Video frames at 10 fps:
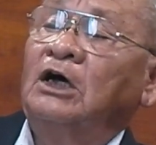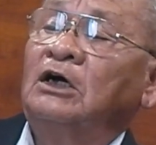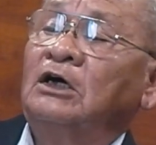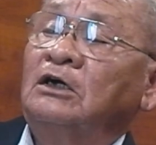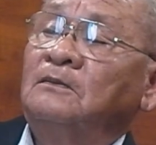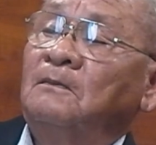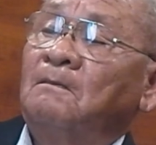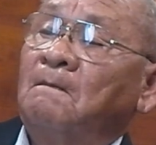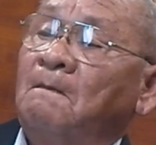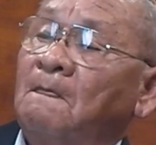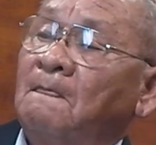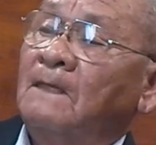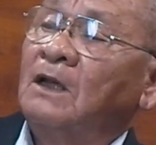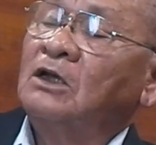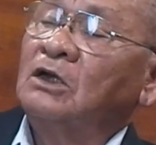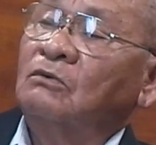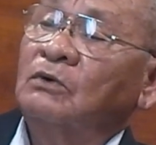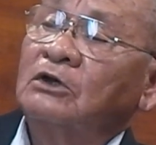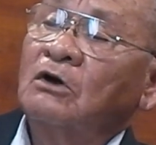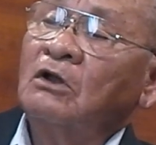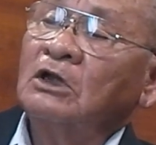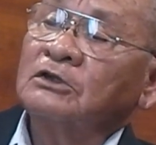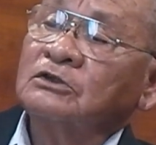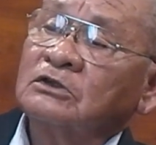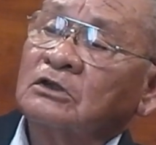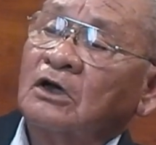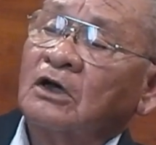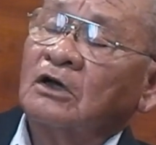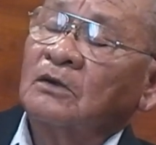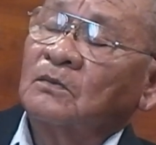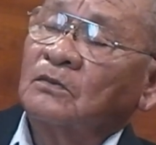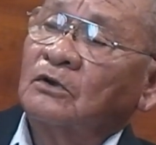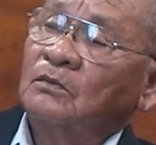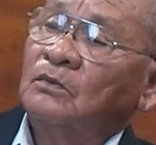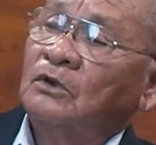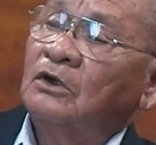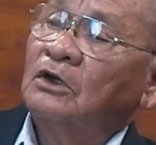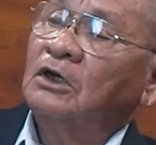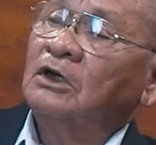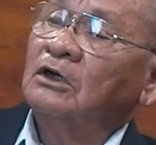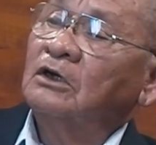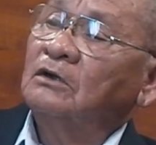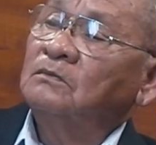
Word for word: um, we call it uh, uh,